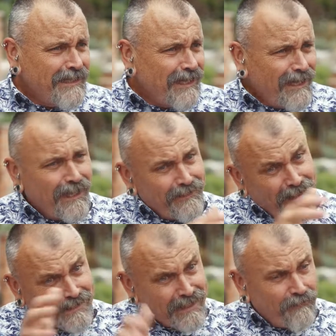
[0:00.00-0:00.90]
And
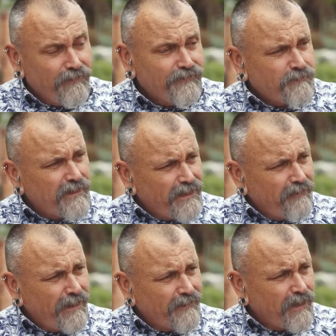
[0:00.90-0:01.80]
that's how I've spread it
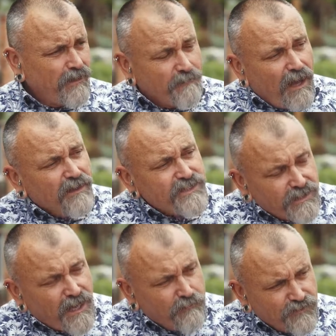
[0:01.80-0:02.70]
around the garden. But
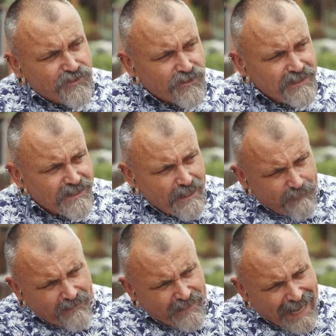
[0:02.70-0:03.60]
I was just going to say about the